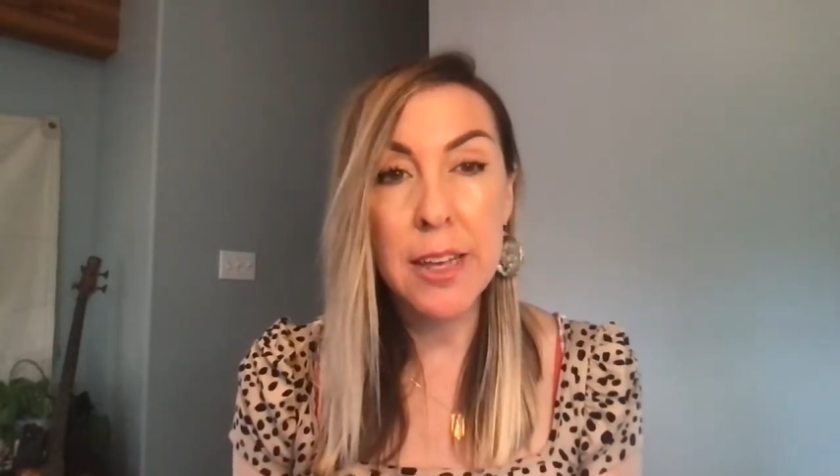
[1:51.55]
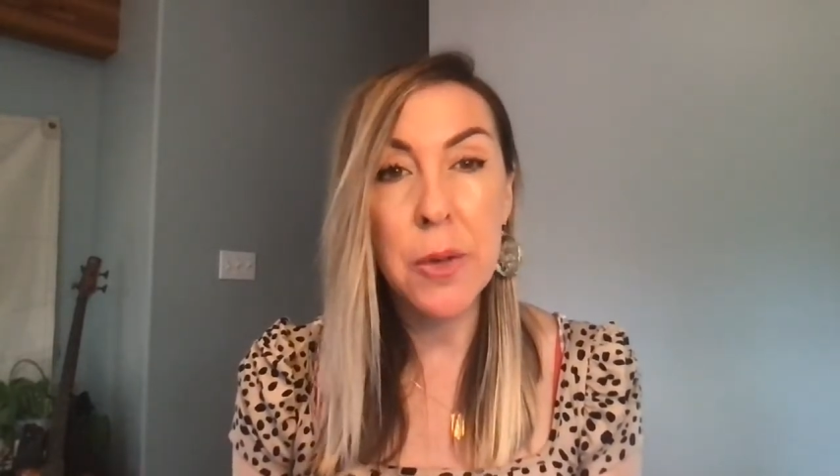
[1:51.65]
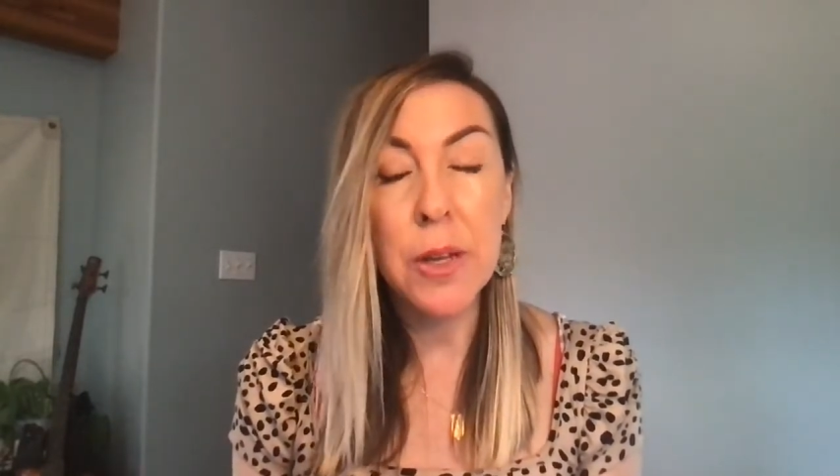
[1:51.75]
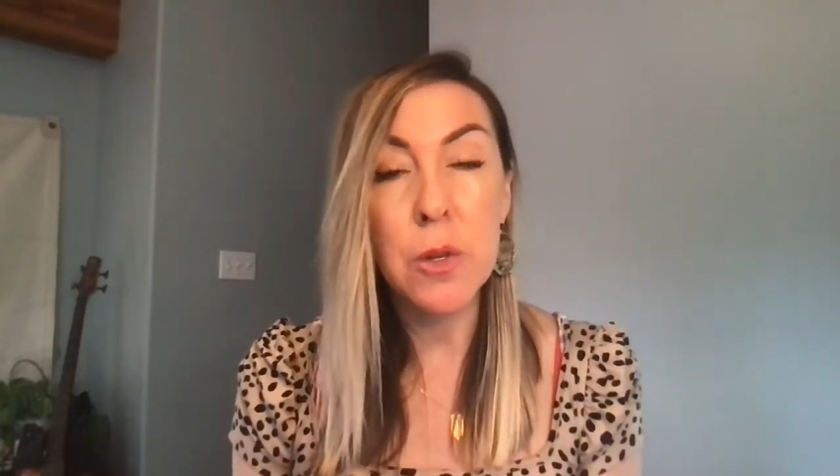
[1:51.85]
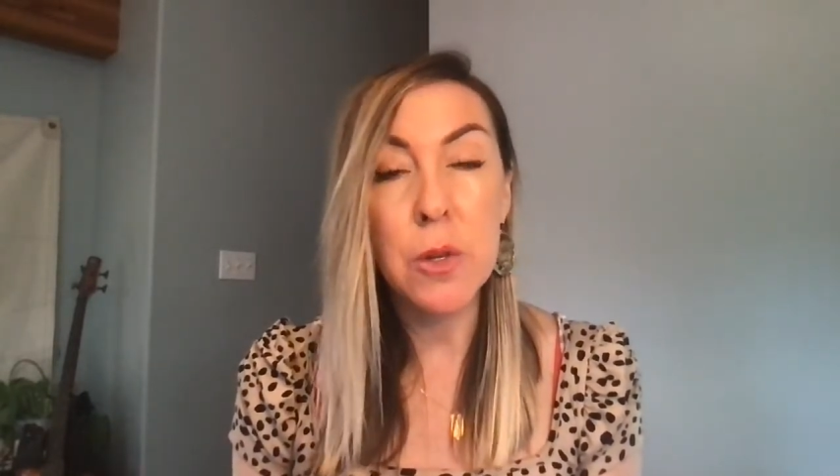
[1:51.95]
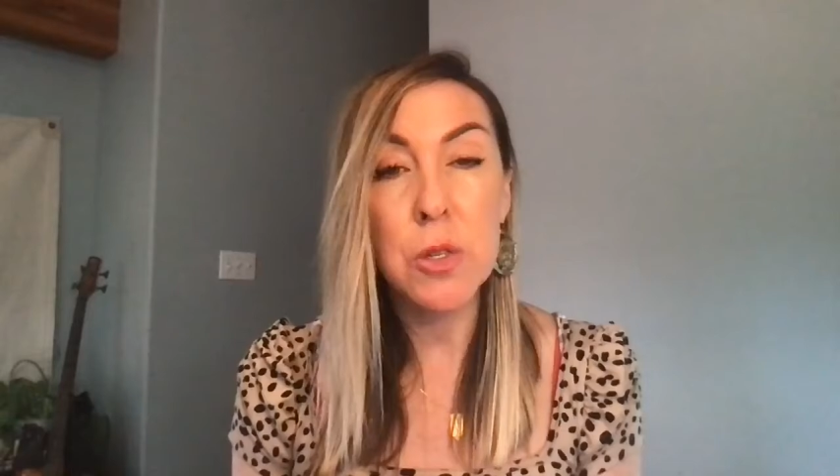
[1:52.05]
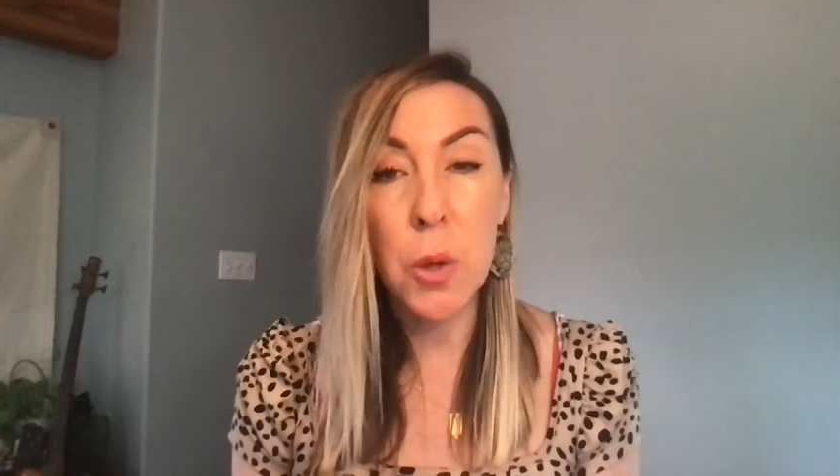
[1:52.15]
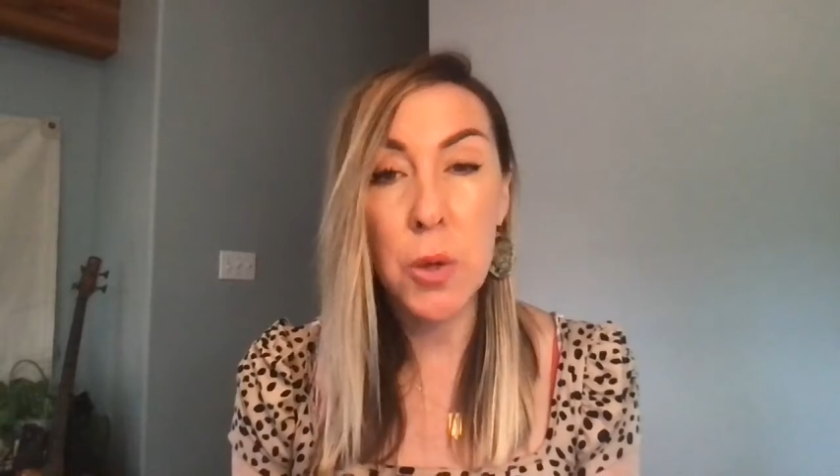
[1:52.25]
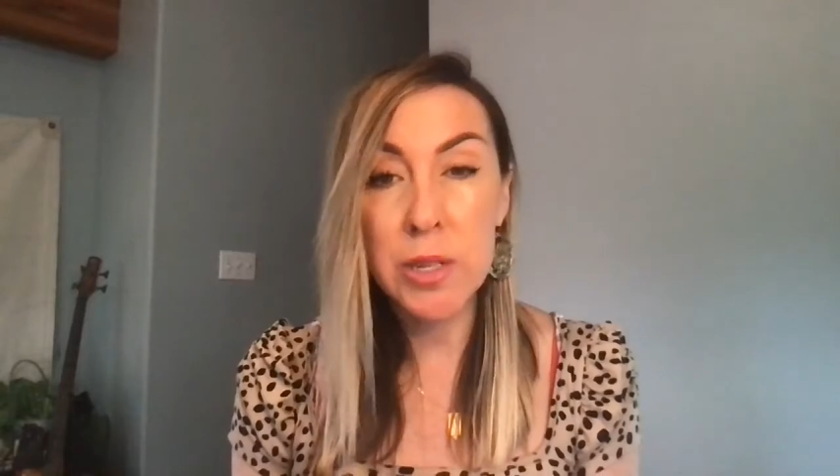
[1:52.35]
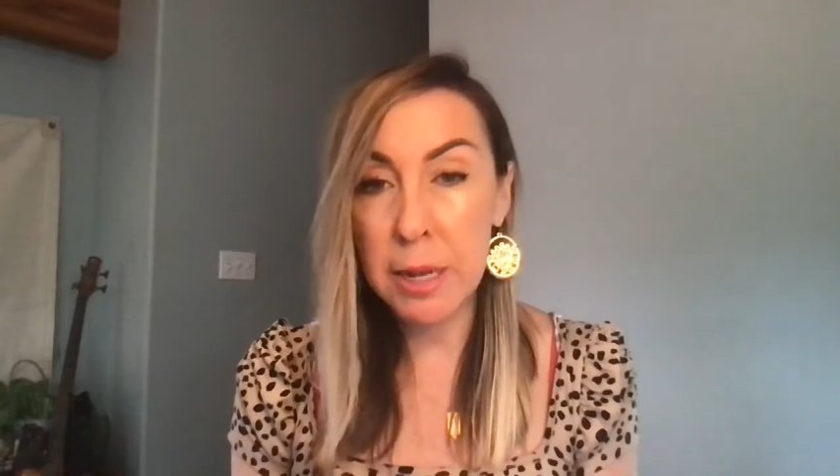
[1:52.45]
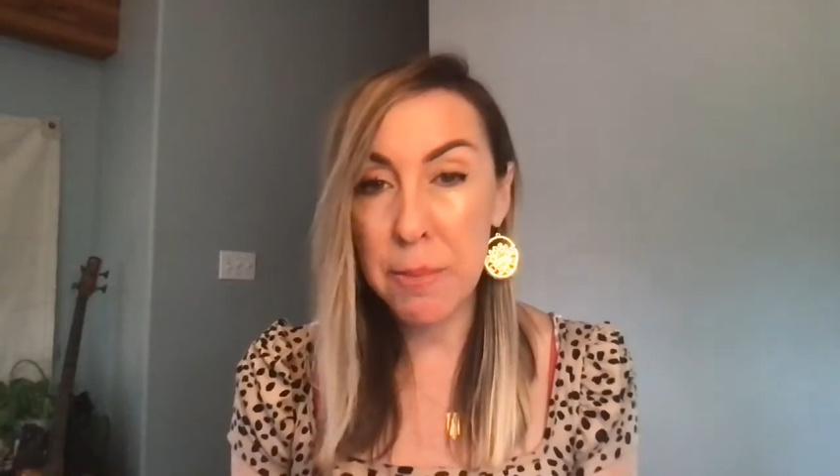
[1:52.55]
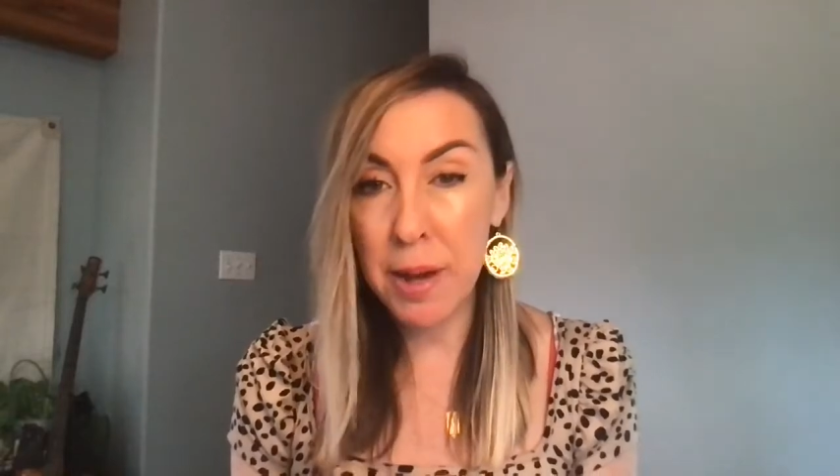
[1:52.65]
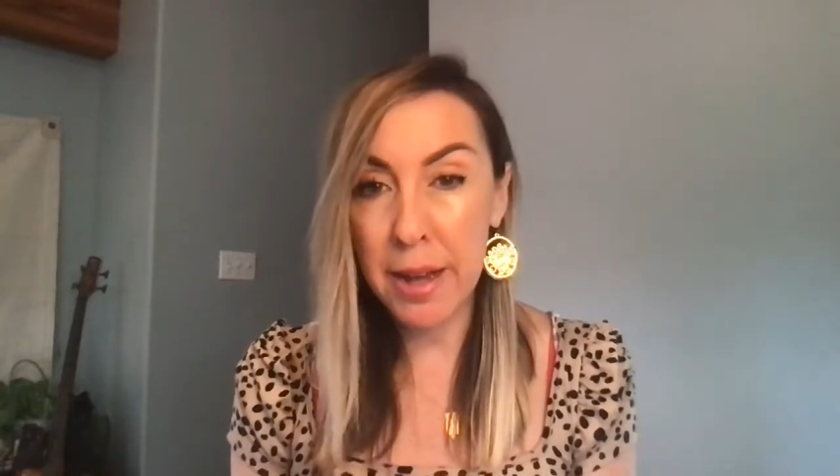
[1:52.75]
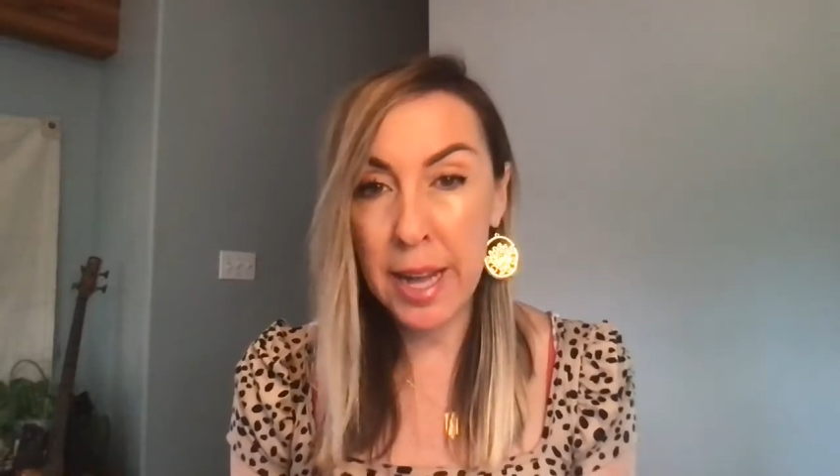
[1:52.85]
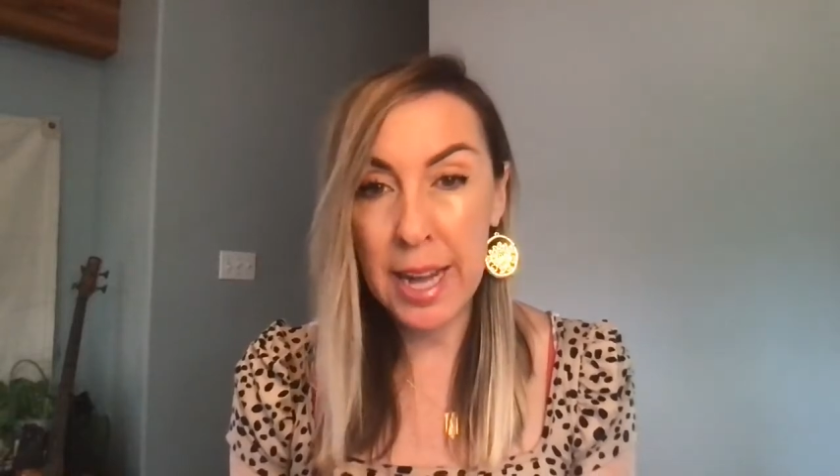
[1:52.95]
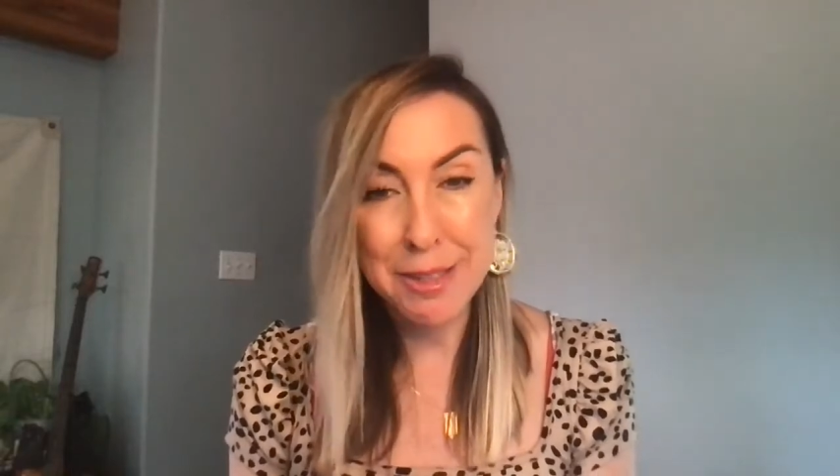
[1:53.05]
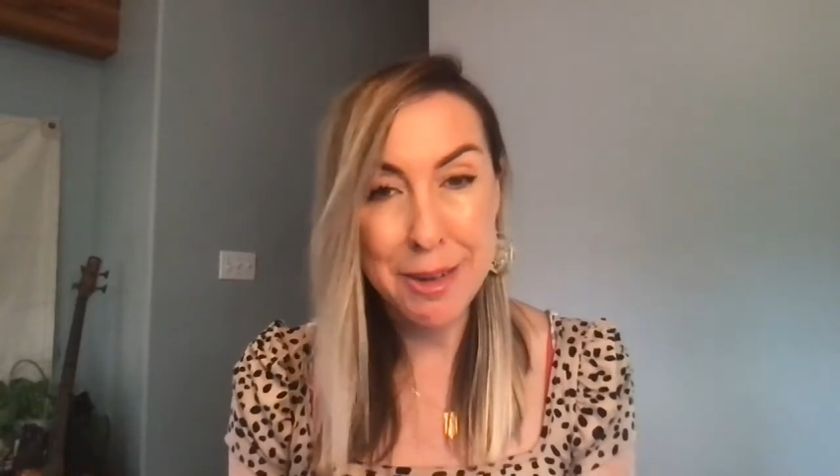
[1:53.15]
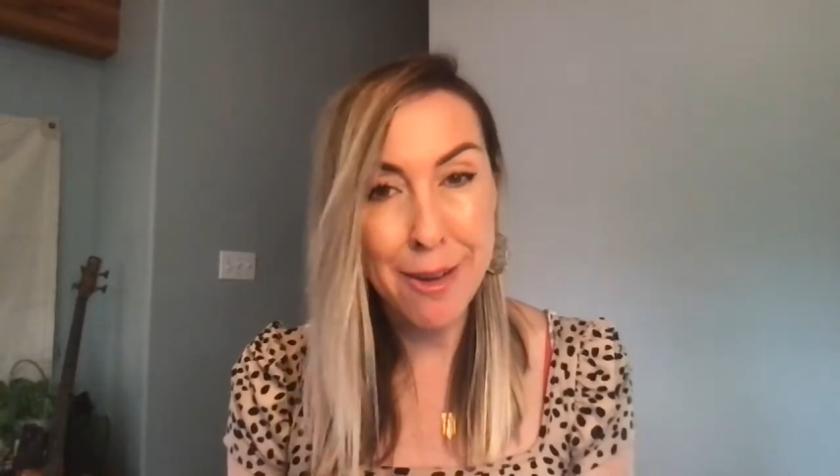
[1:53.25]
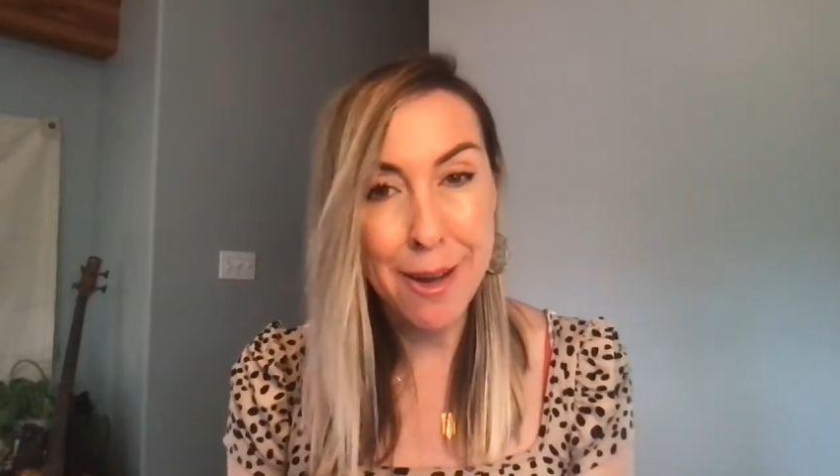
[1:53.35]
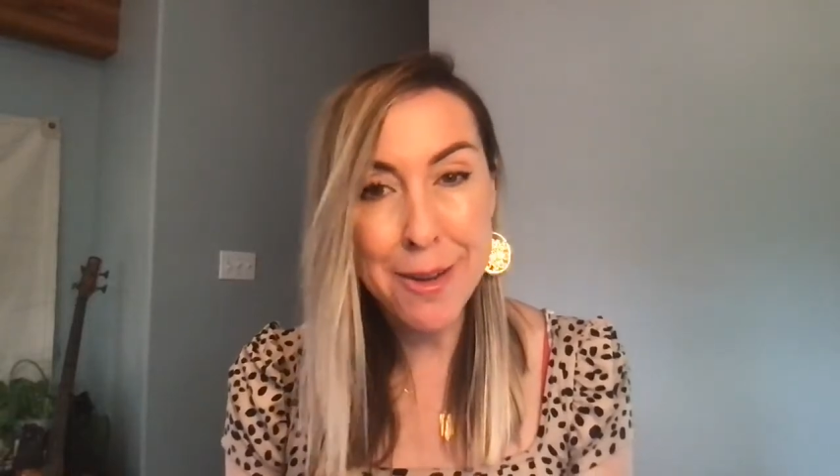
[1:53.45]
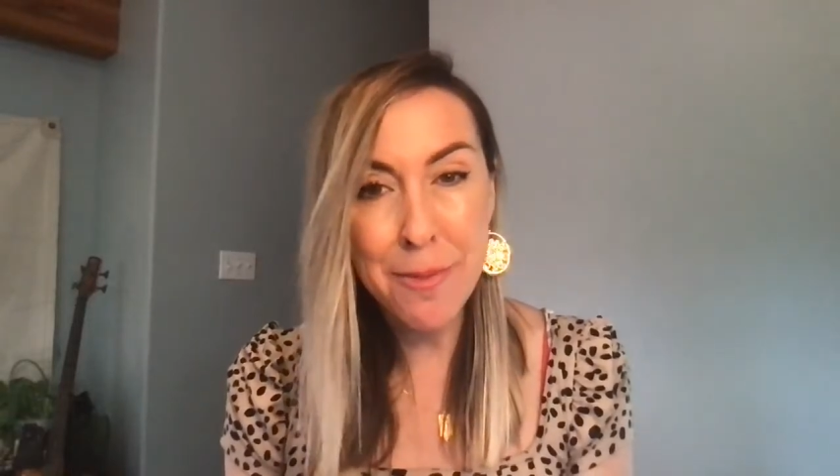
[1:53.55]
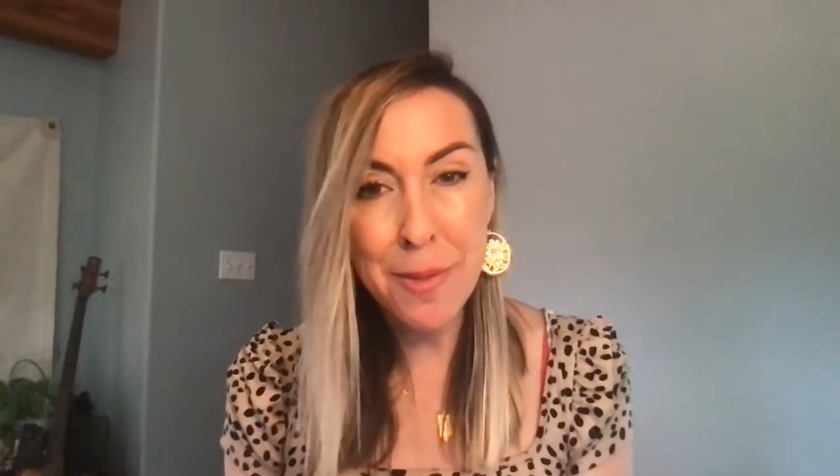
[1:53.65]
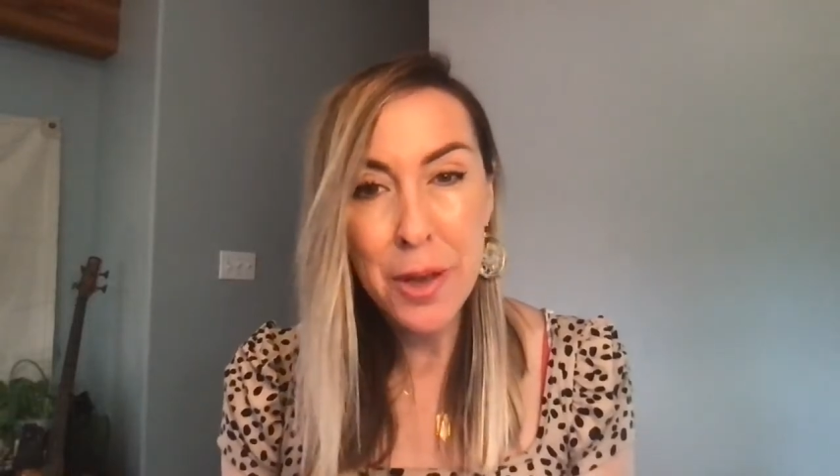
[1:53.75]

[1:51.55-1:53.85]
you can go to soulascendpodcast.com,